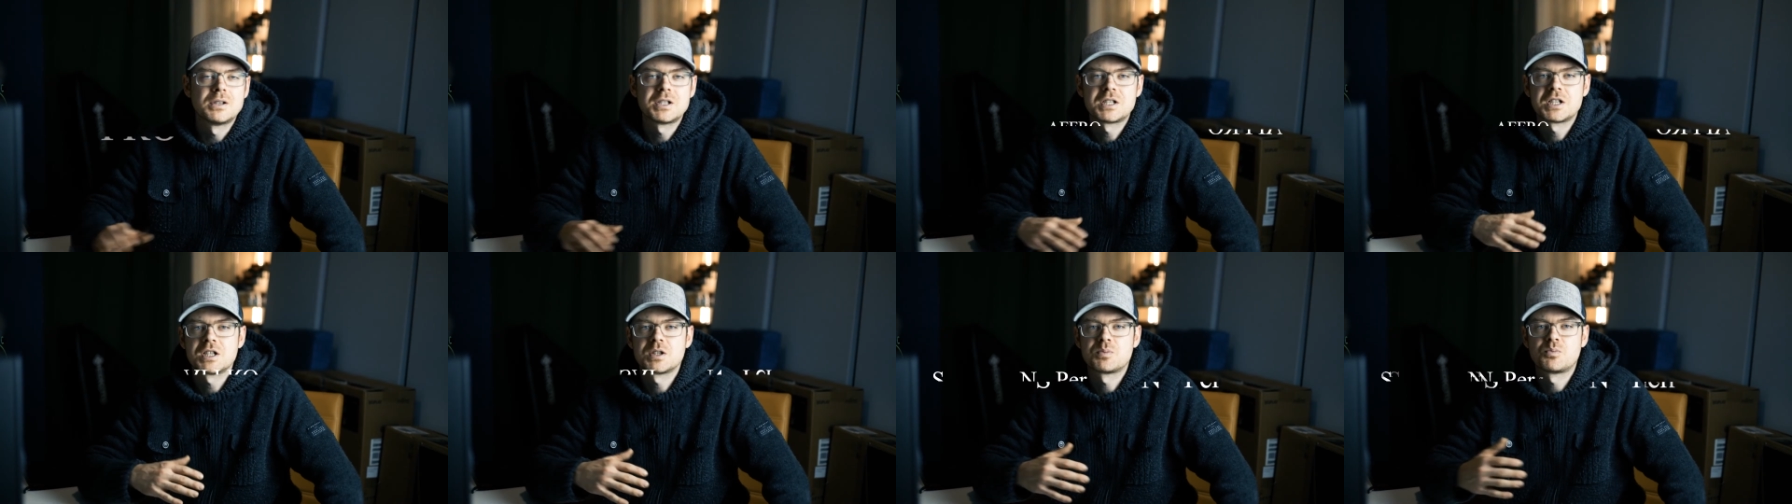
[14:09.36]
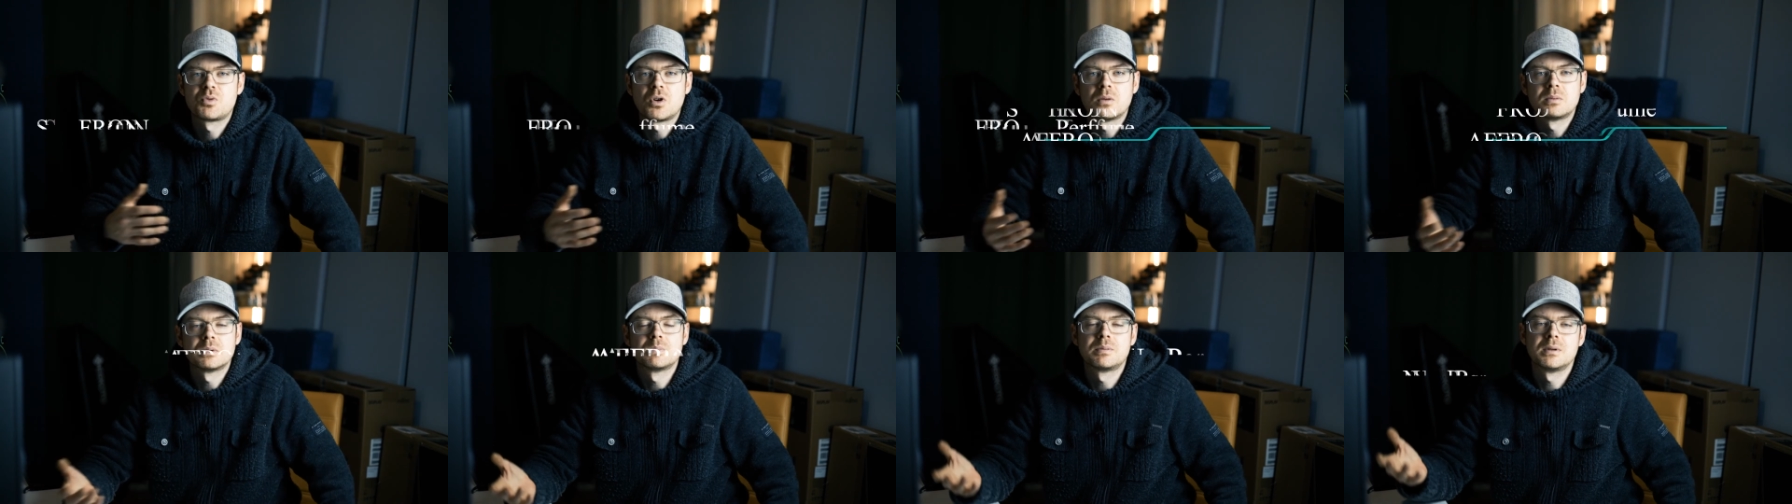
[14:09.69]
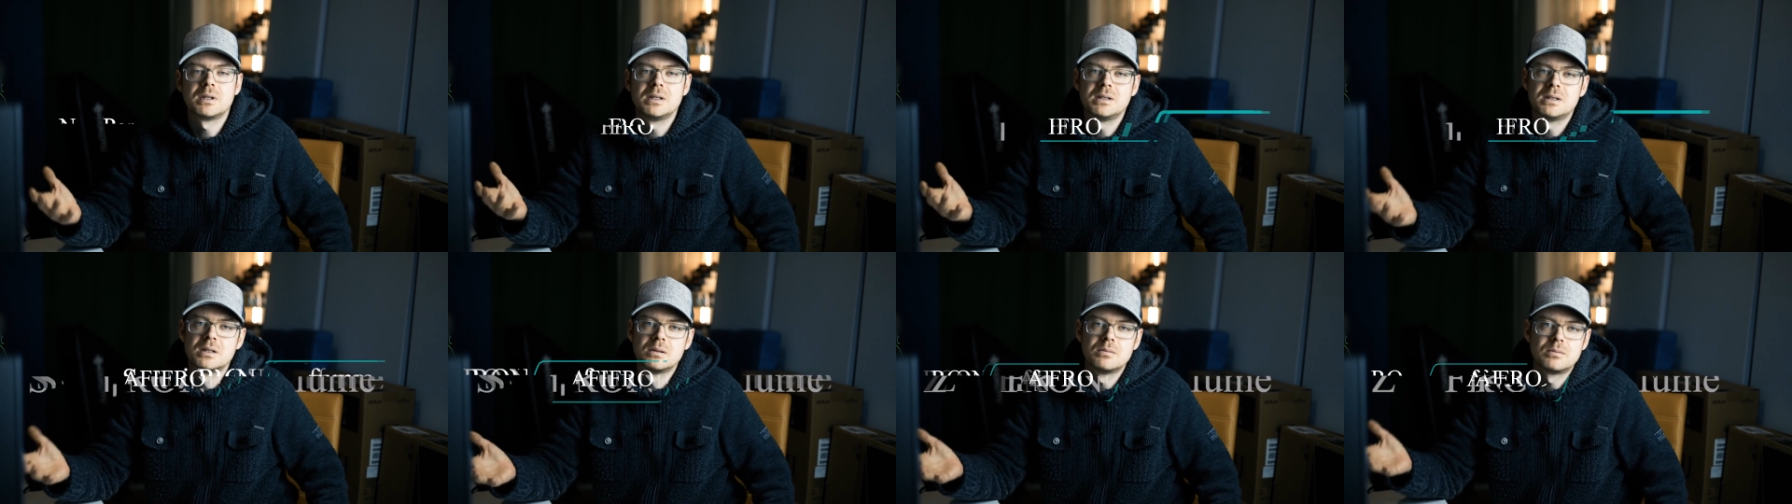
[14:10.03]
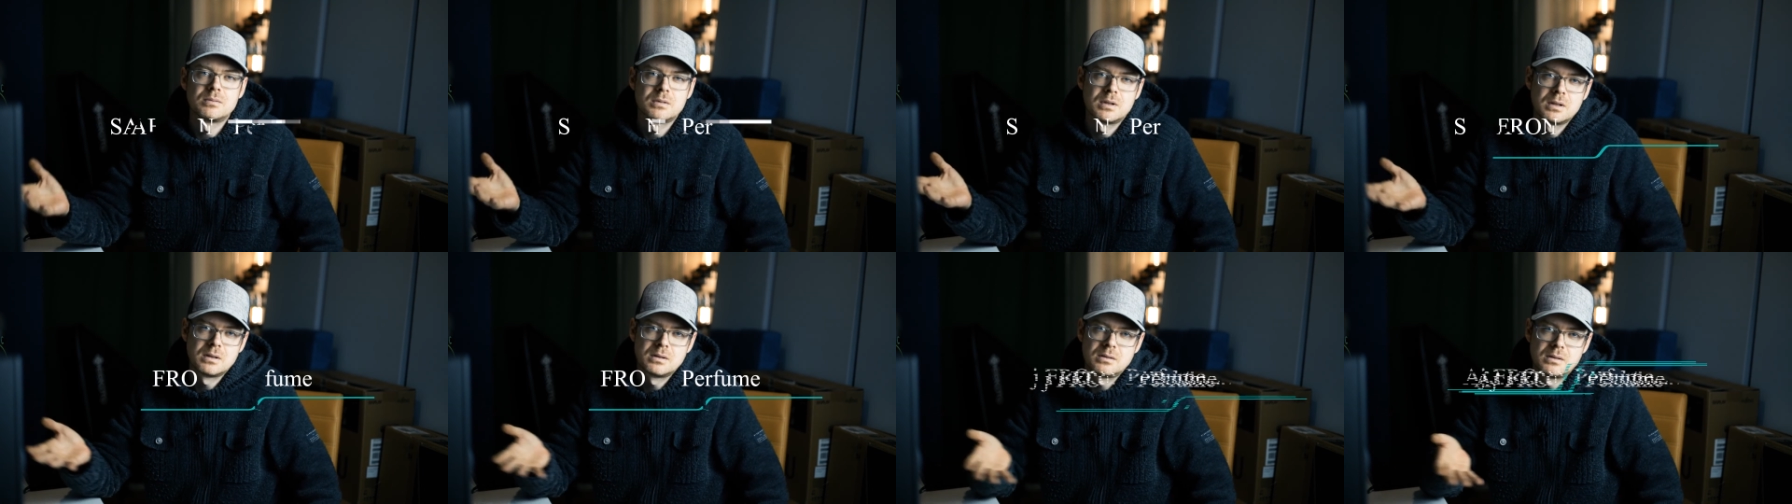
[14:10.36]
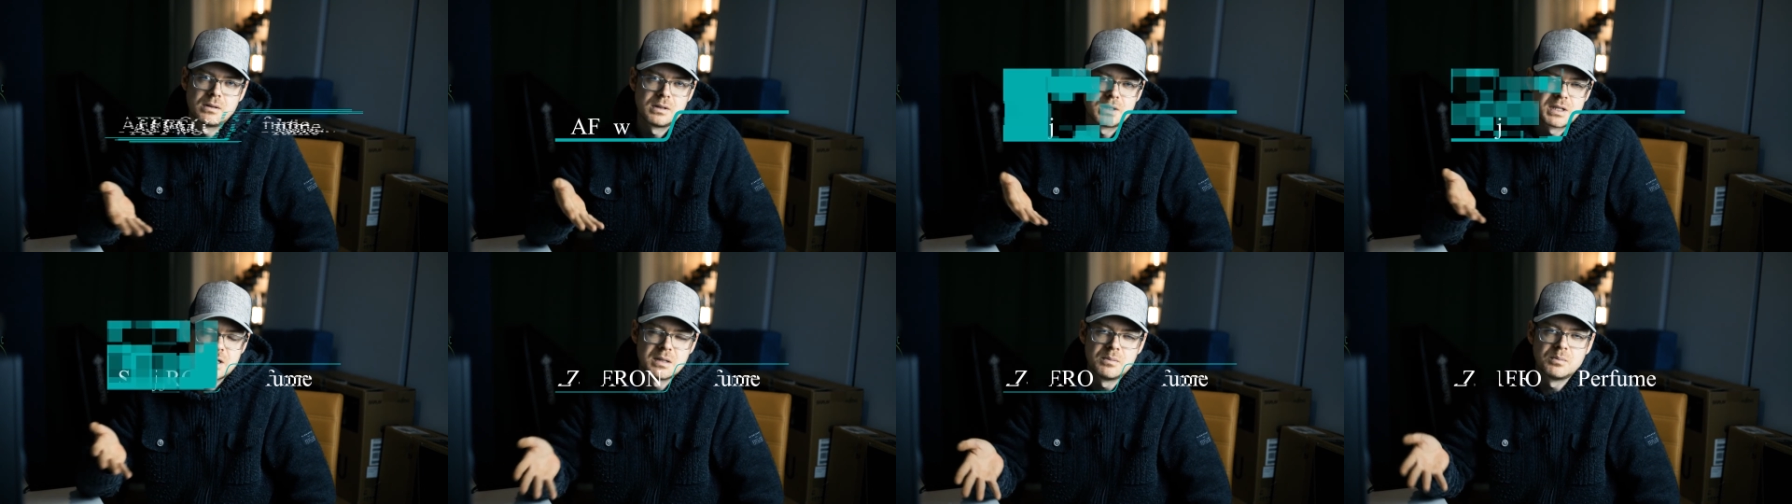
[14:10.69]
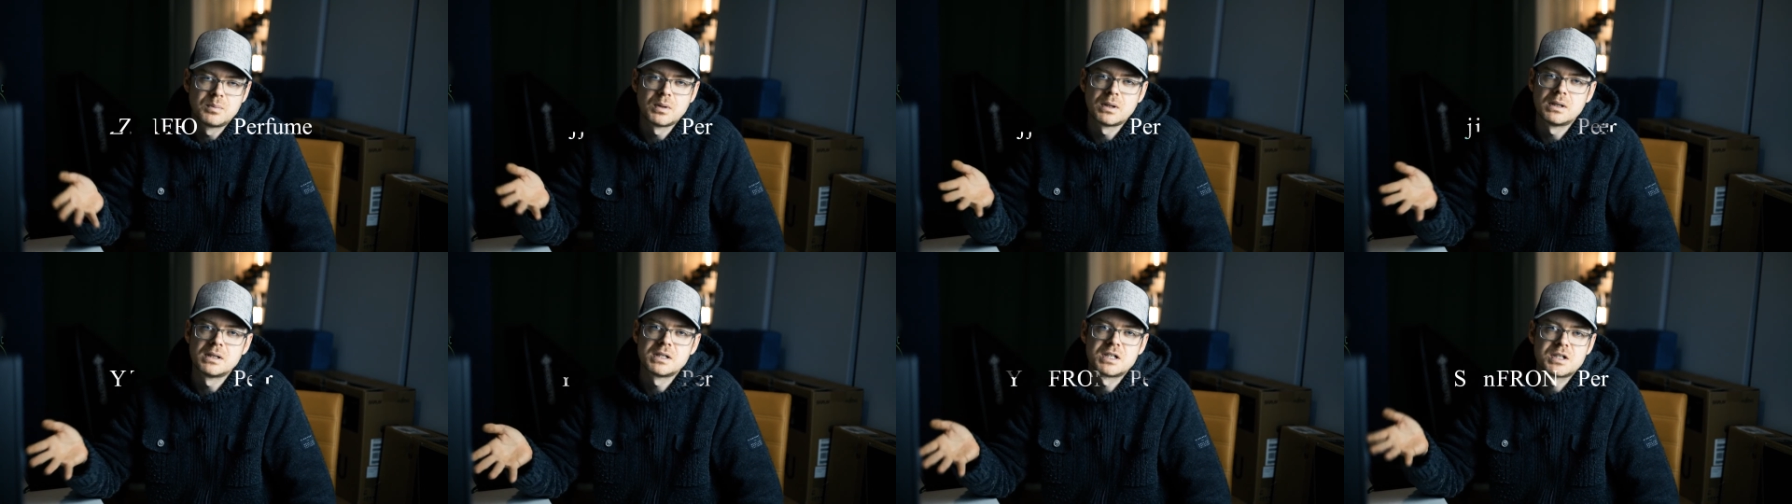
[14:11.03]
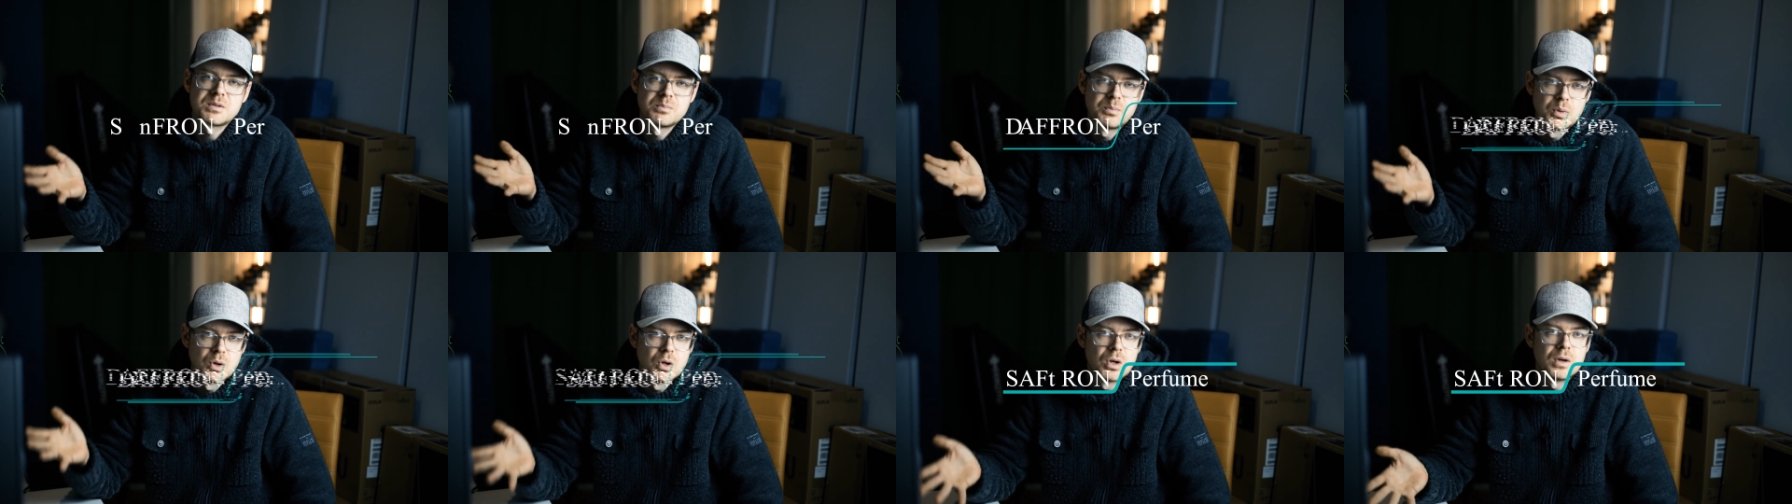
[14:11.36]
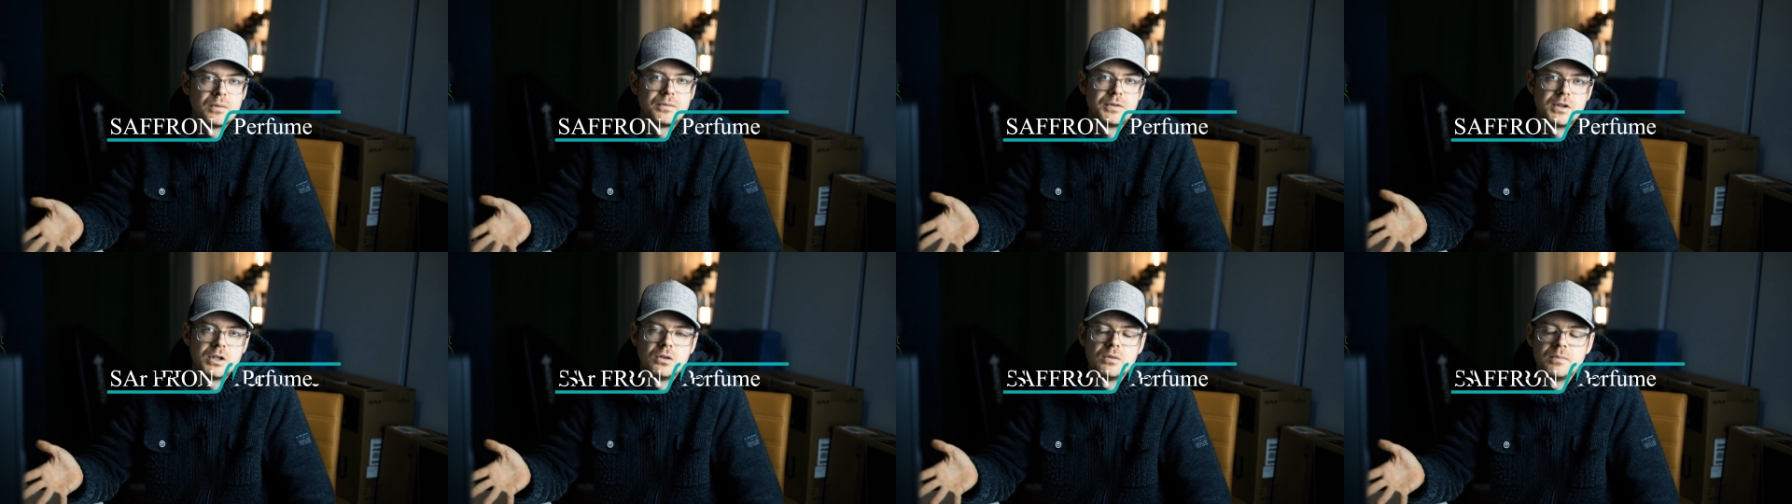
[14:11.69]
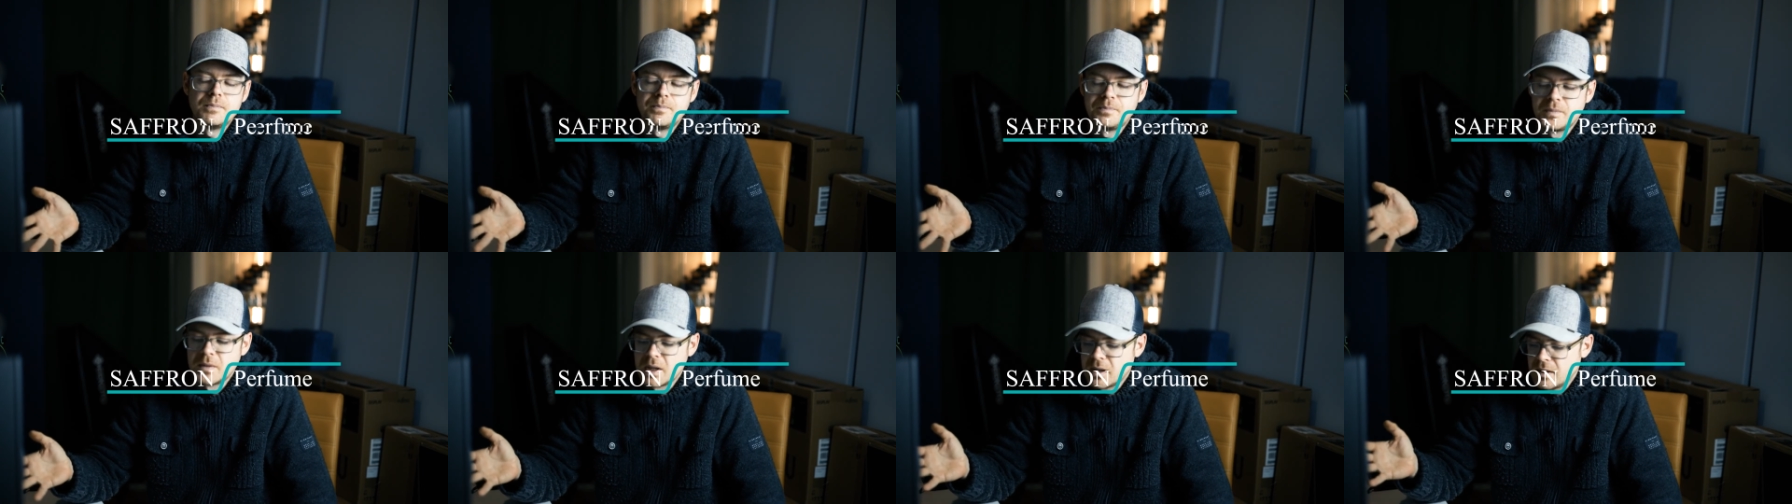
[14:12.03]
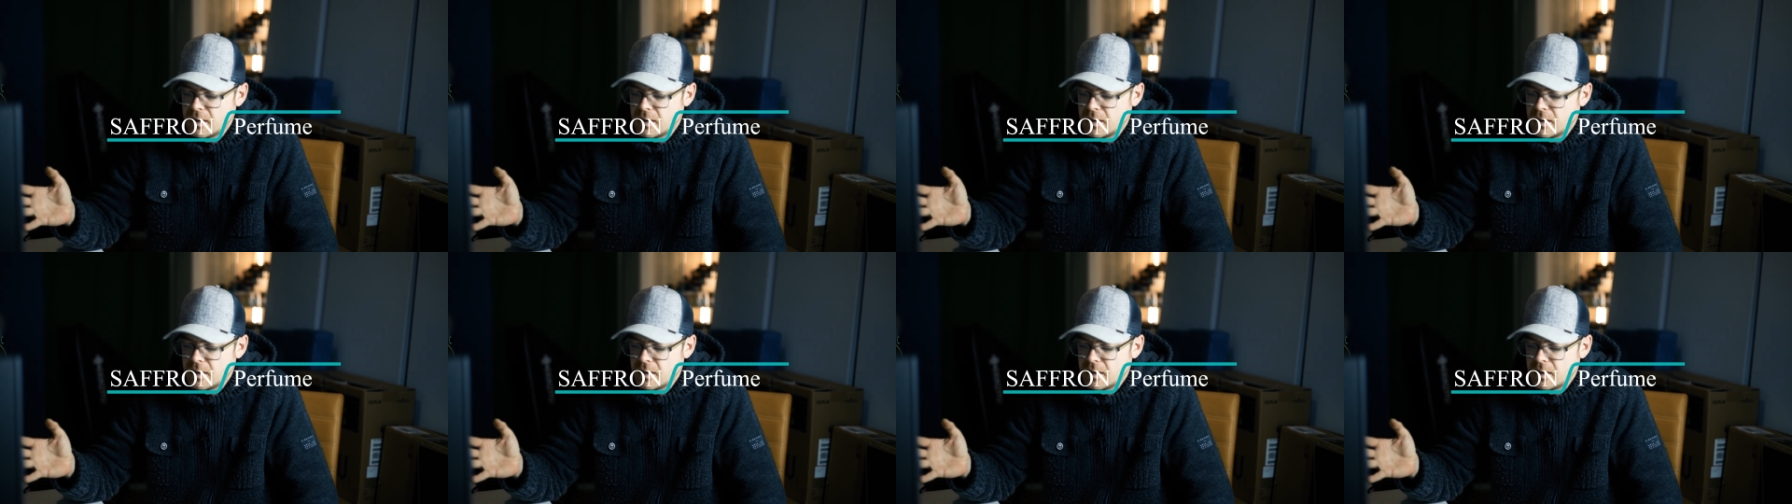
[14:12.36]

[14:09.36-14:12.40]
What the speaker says: this is probably the simplest perfume,